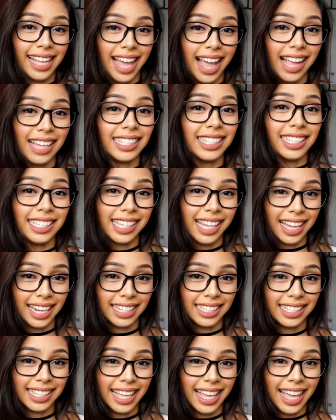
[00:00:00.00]
I just
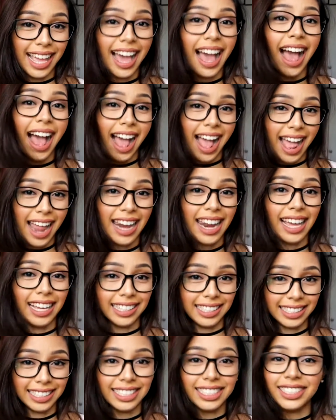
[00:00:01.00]
gotta say, I
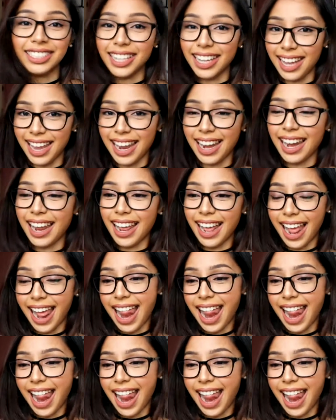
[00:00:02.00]
like this shade.